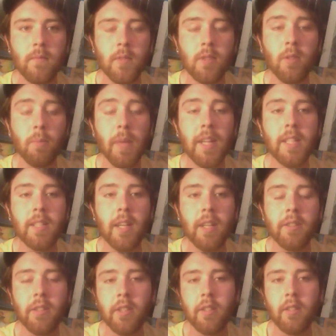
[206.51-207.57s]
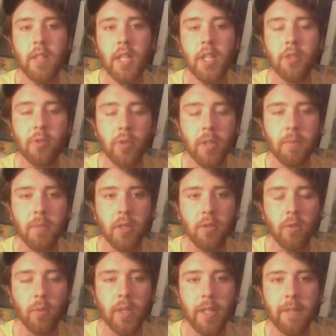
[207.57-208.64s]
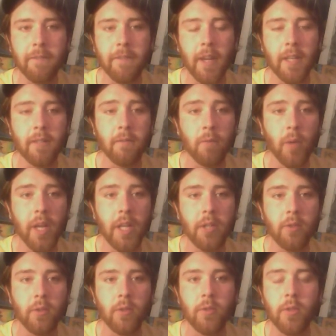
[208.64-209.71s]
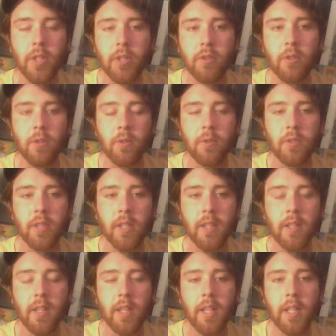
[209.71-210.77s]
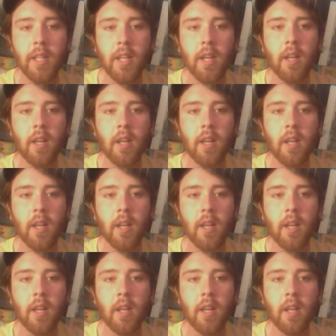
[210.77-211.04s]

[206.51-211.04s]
So meditation in dreams is a really effective way to increase your lucidity,